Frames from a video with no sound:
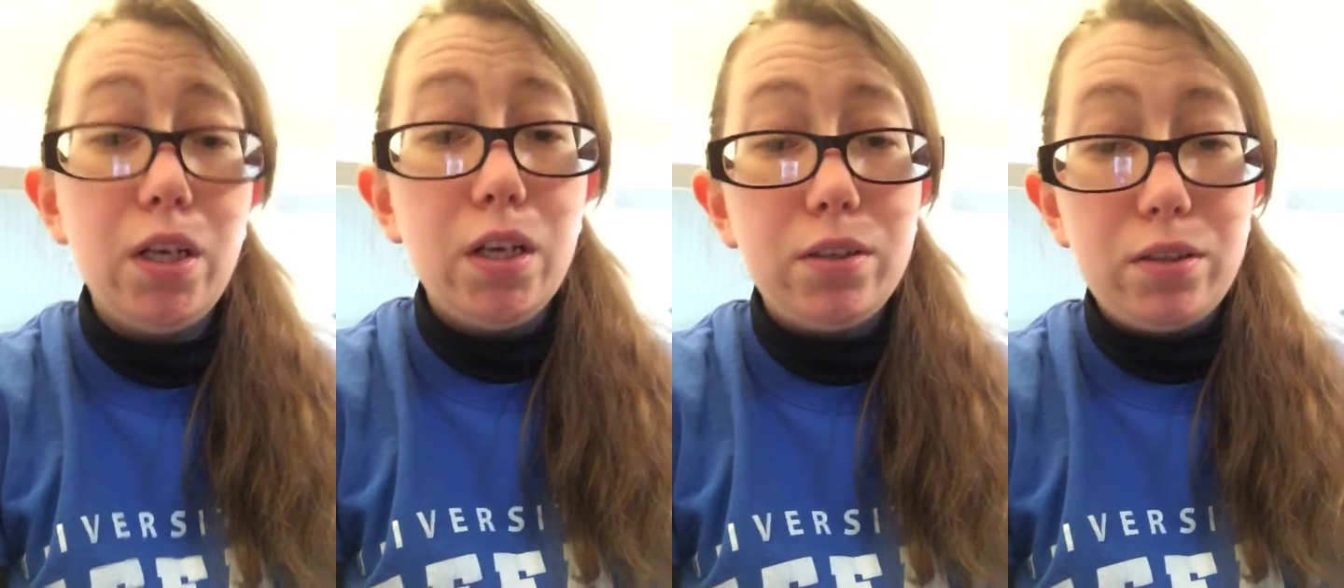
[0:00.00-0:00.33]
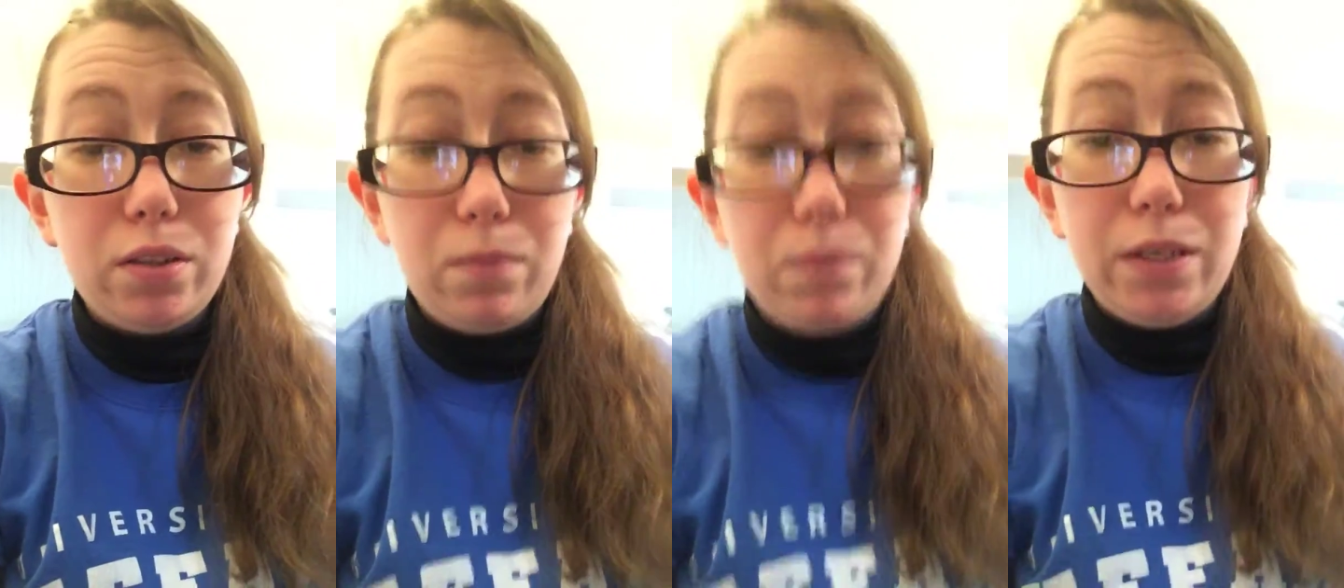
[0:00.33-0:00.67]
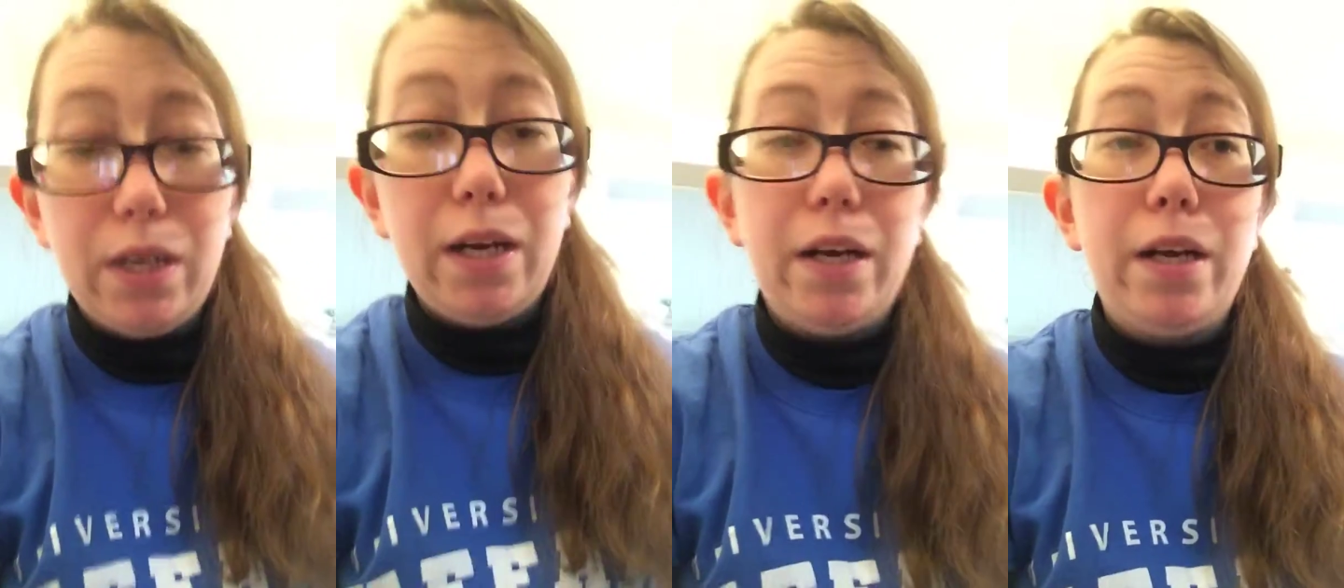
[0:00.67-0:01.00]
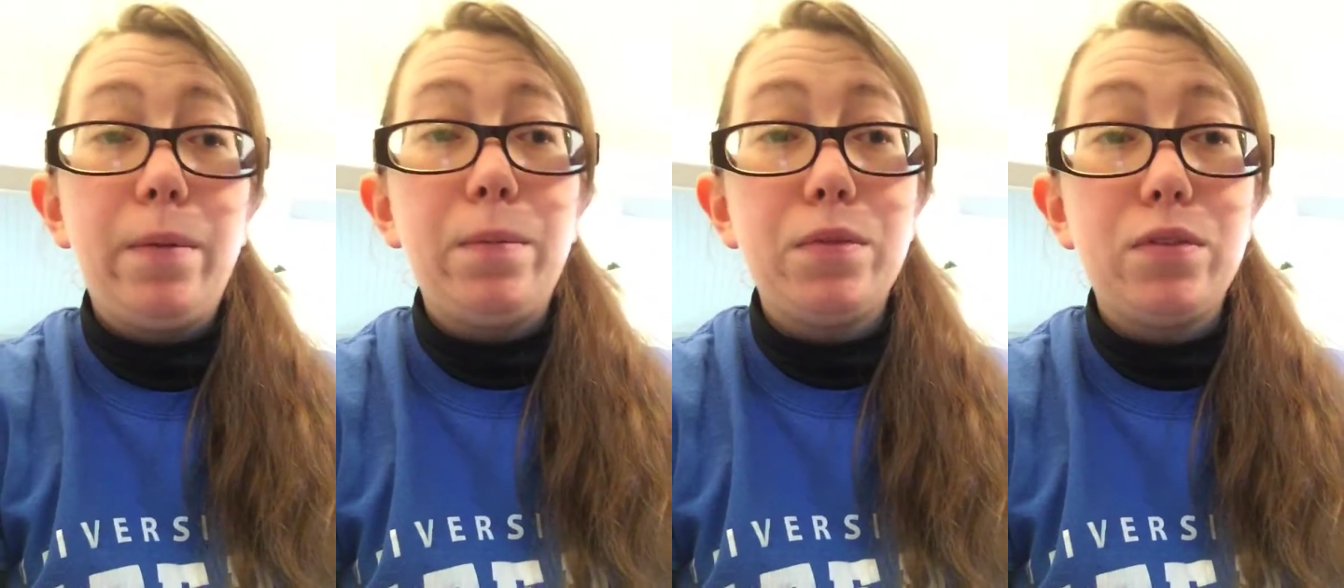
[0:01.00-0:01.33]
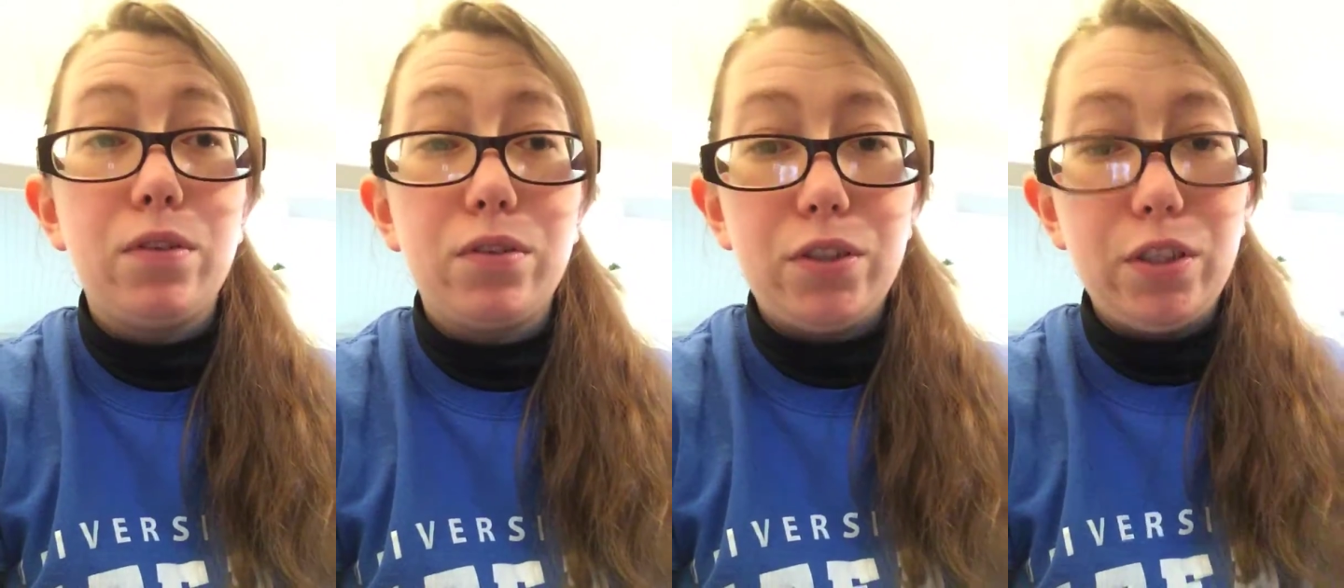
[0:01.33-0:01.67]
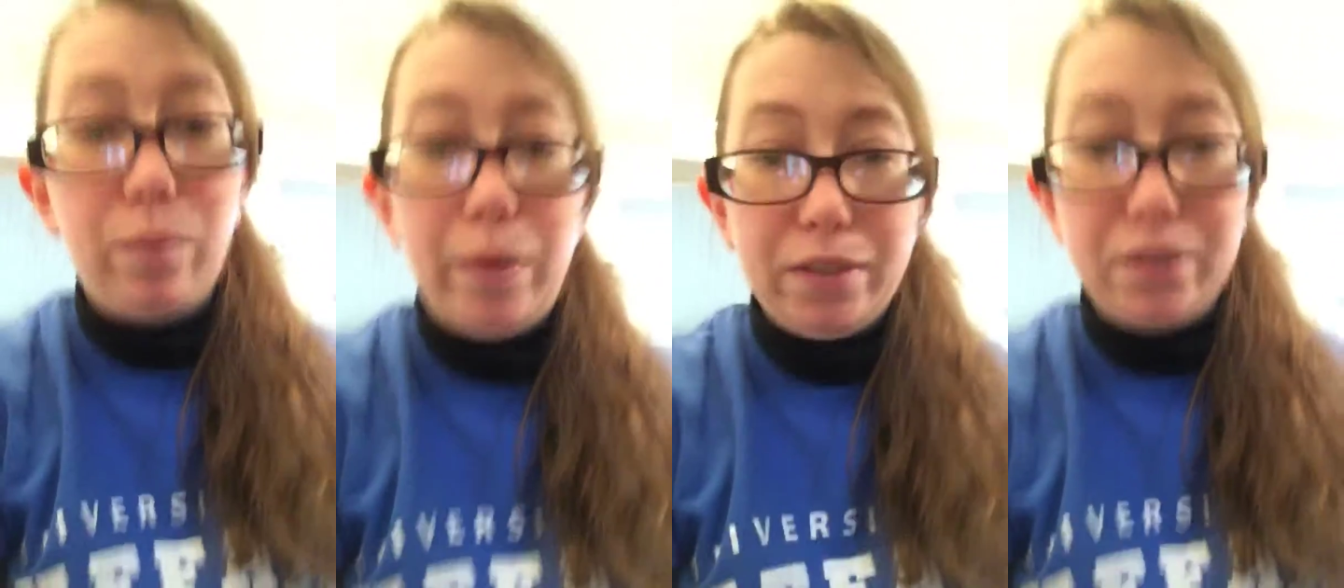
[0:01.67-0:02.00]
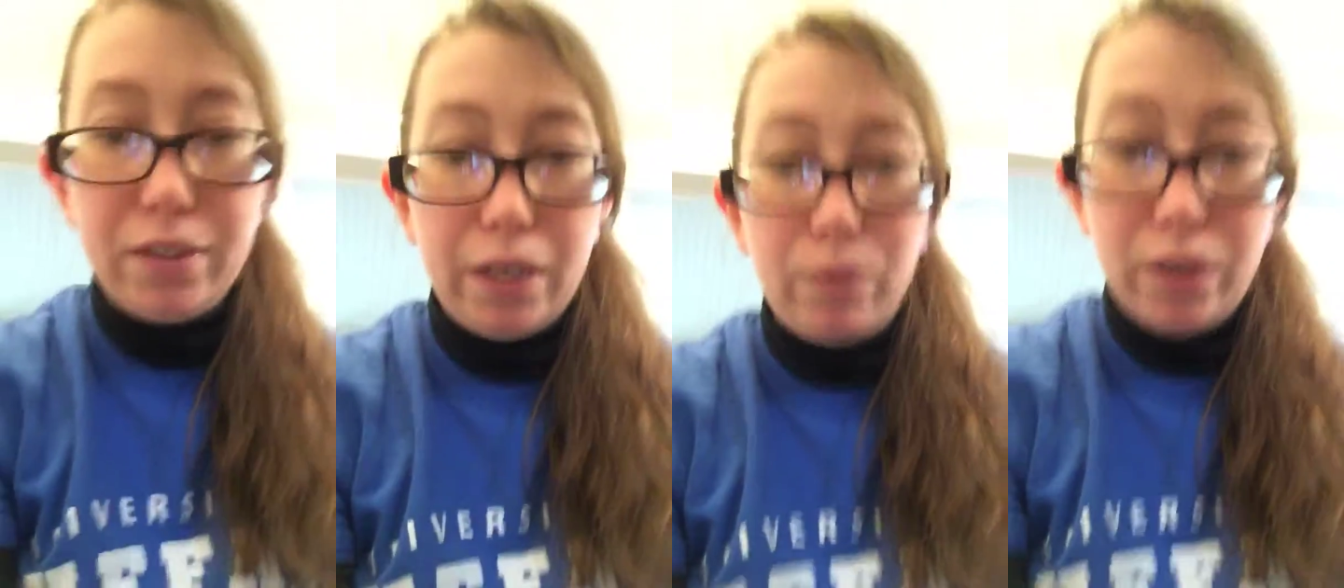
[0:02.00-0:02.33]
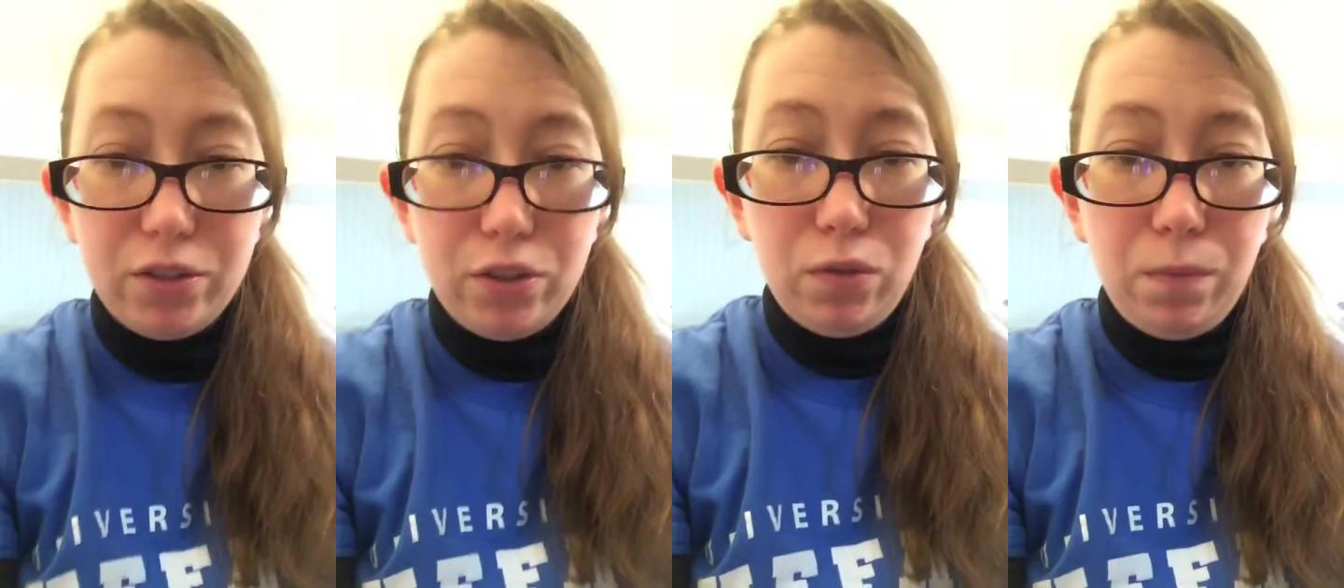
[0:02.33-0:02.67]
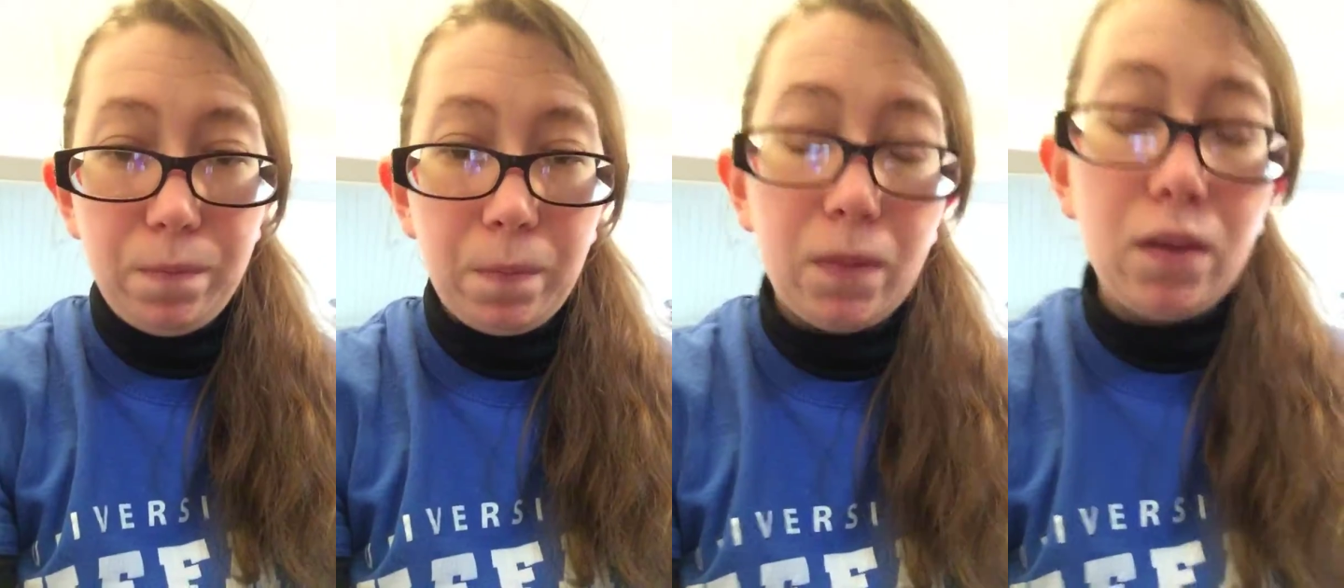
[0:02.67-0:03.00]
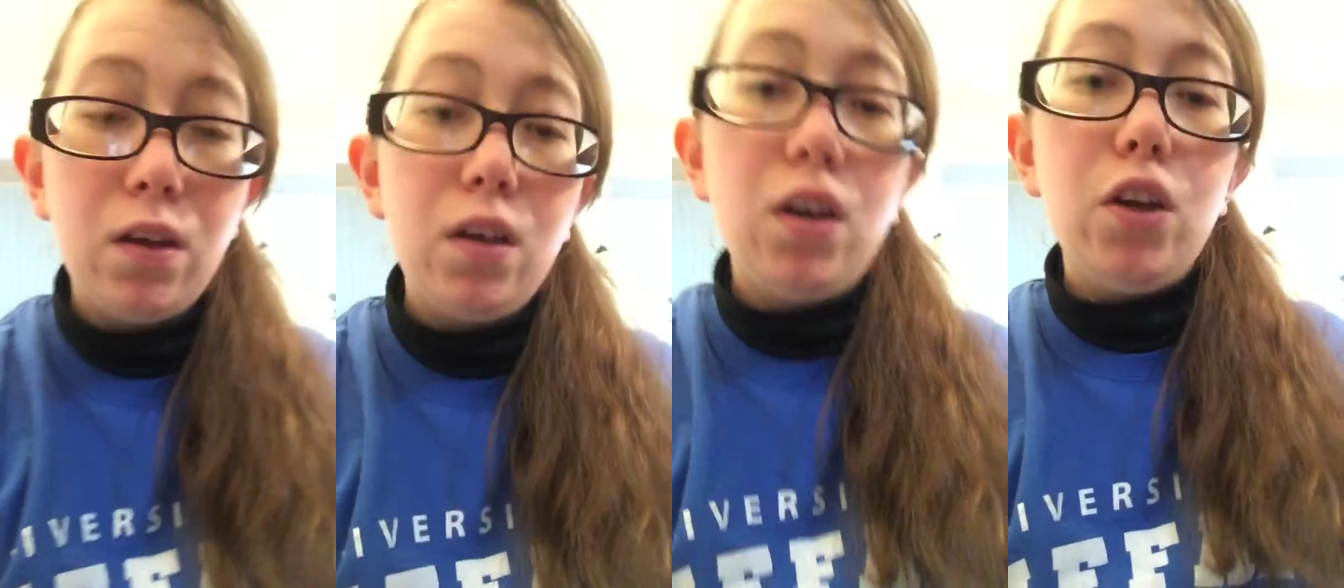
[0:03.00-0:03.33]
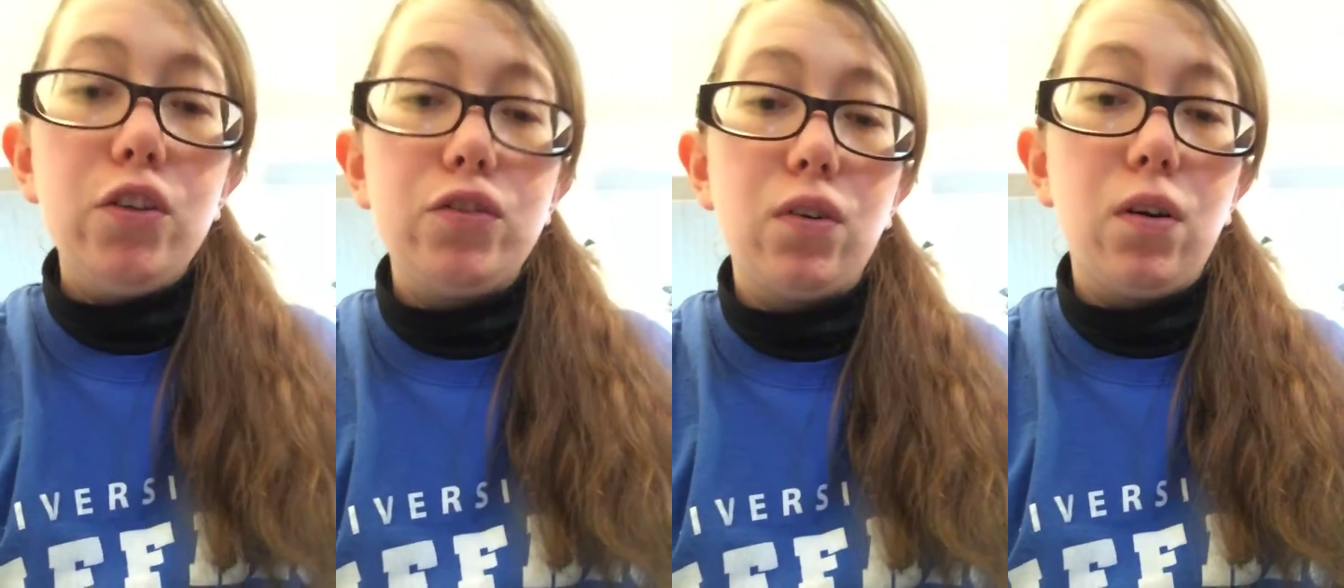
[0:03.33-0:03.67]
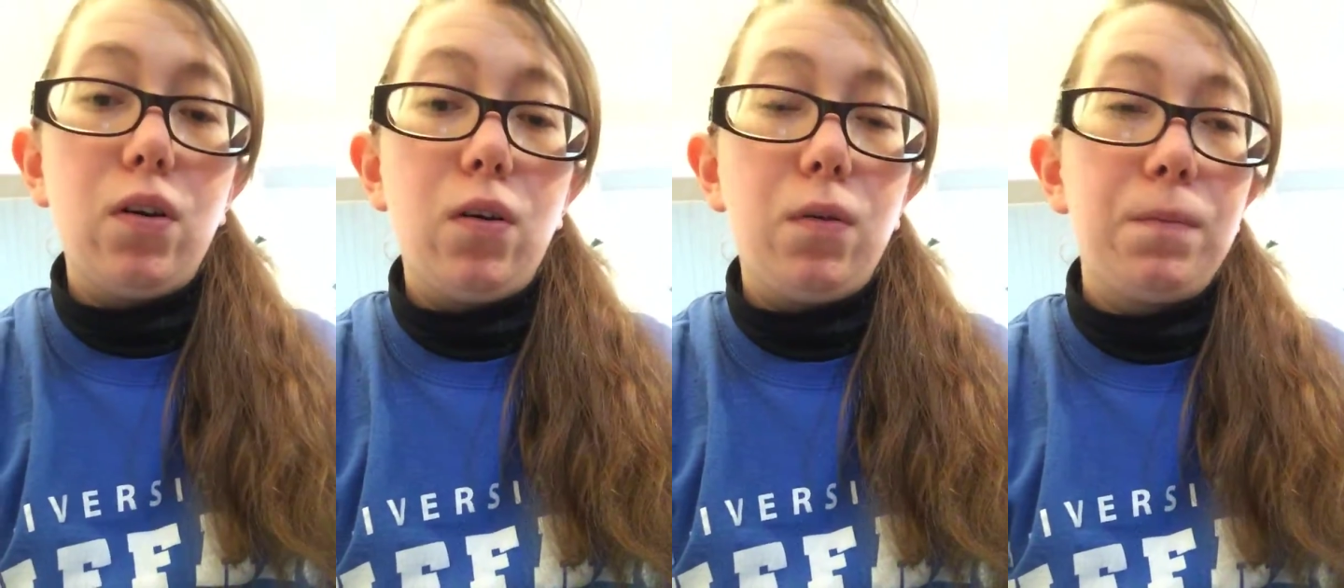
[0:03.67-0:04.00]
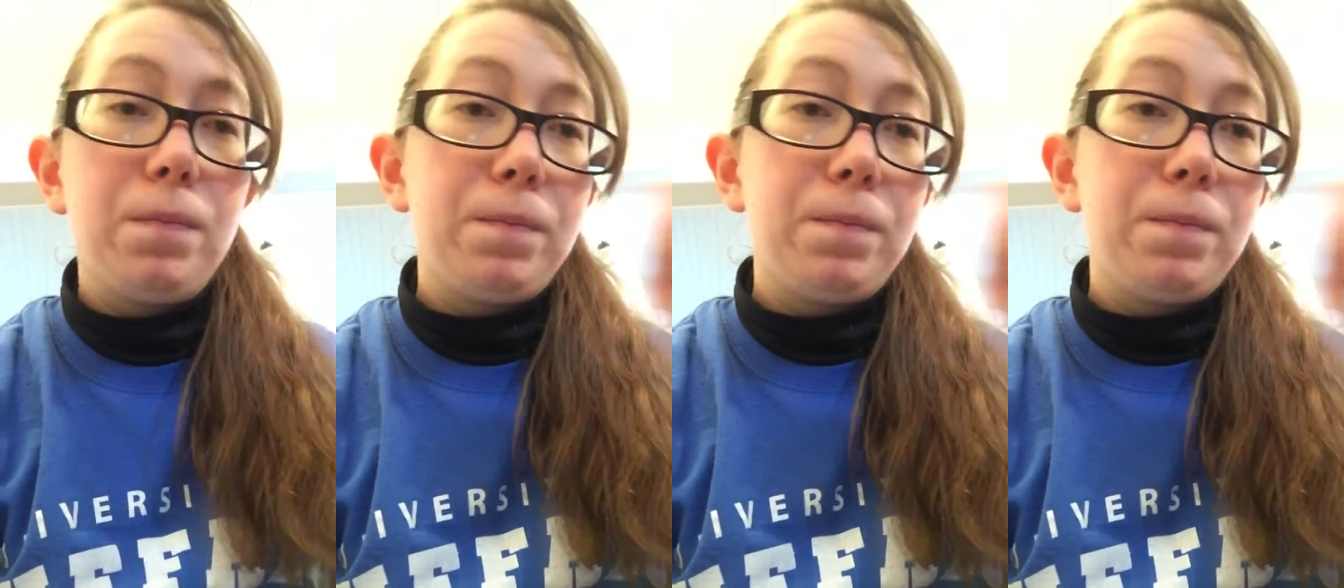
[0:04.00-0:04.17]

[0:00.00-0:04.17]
sometimes there's still pesticide residue. So